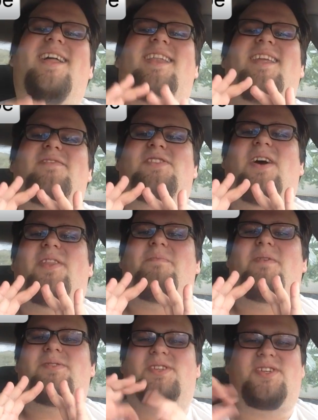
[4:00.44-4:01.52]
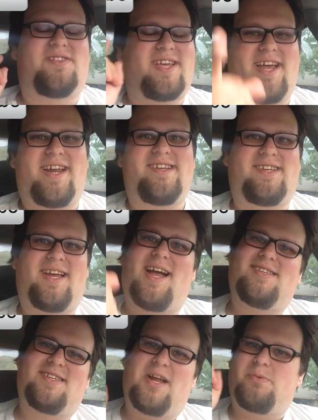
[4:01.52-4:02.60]
loves y'all the most. So y'all take it easy,
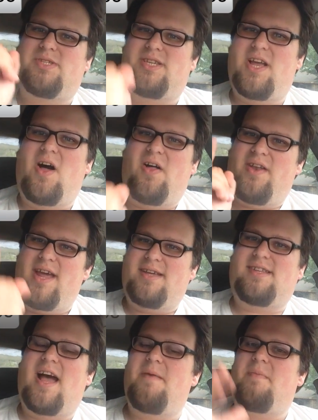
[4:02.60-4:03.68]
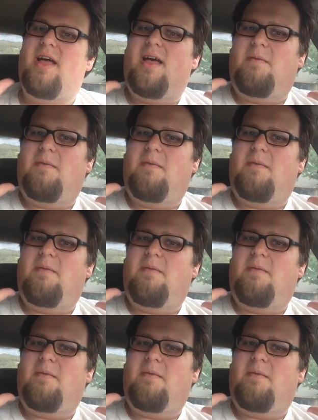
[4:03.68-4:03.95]
guys. And I will see y'all next time.